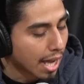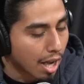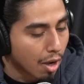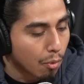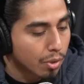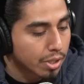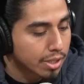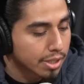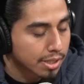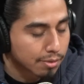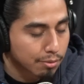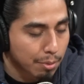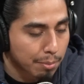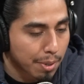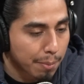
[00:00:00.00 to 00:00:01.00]
I always
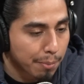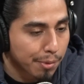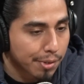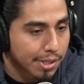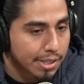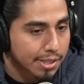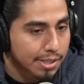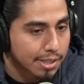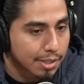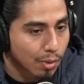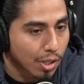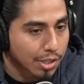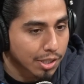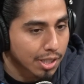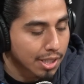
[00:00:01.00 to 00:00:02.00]
remember this
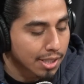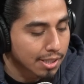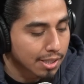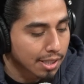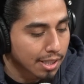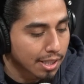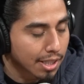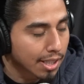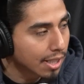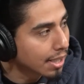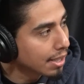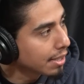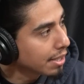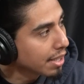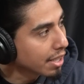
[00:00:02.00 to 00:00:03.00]
watching as a kid
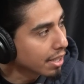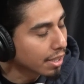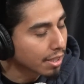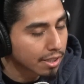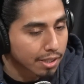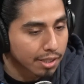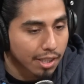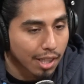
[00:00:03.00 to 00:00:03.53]
and thinking